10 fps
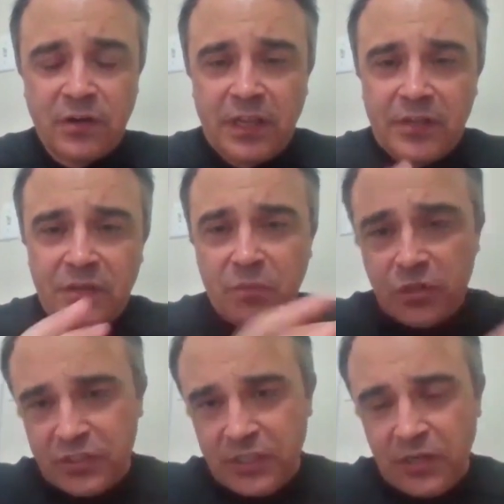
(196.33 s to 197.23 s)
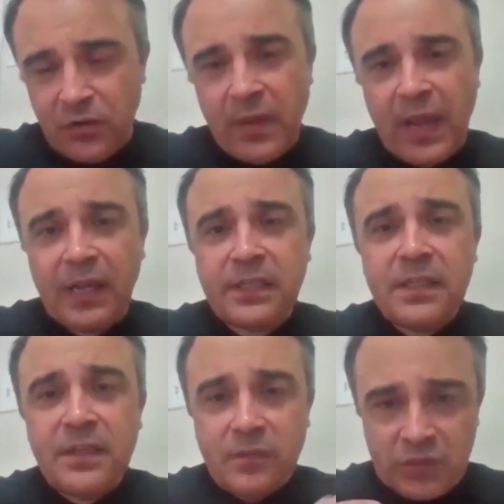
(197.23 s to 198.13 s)
like to push the year back.
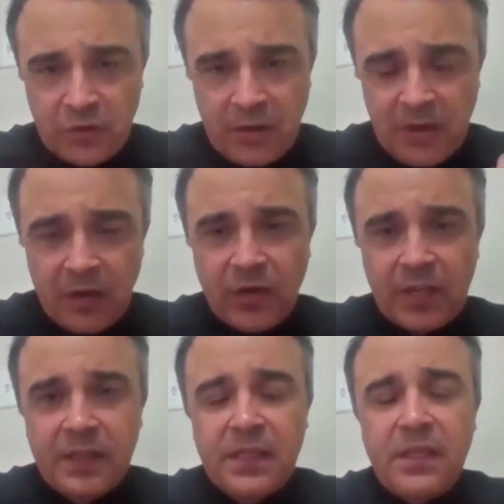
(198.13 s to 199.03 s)
That's what I'm hearing.